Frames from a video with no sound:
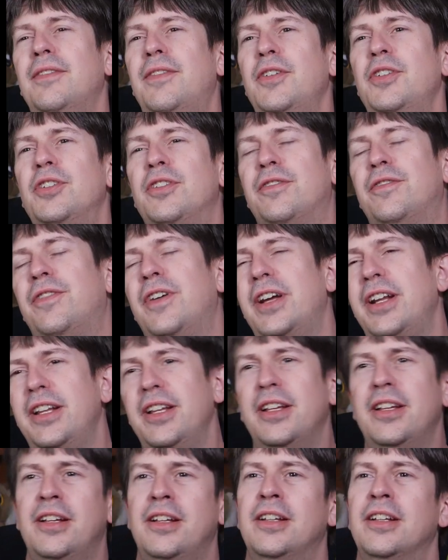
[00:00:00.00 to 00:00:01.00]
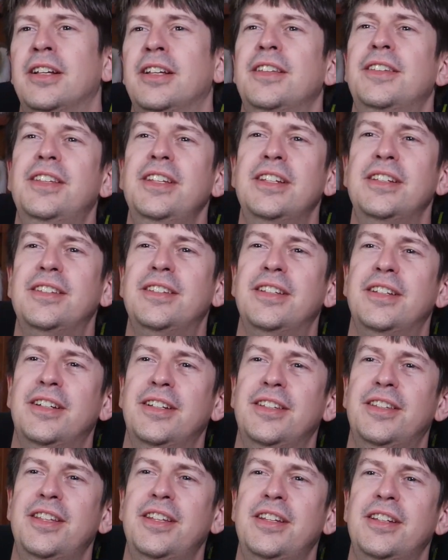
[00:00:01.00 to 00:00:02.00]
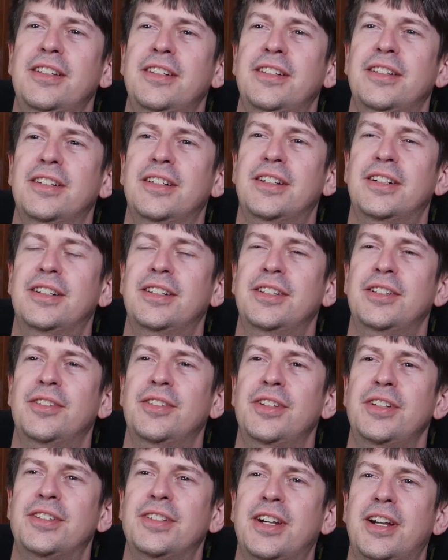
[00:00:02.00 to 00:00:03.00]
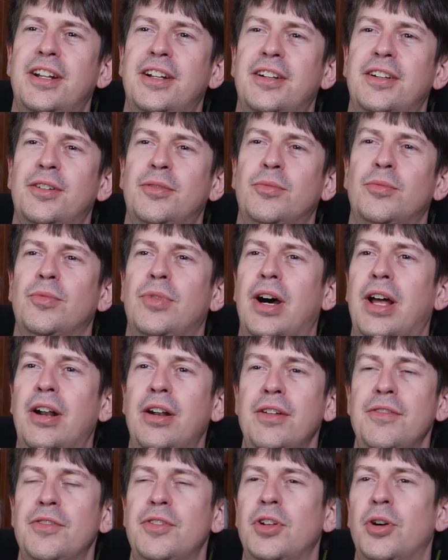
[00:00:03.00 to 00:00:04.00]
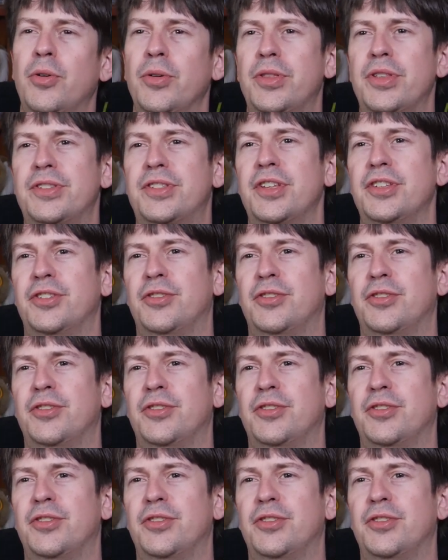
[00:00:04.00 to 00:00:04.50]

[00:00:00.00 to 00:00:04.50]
how you're fighting the entire, I don't even know what this is.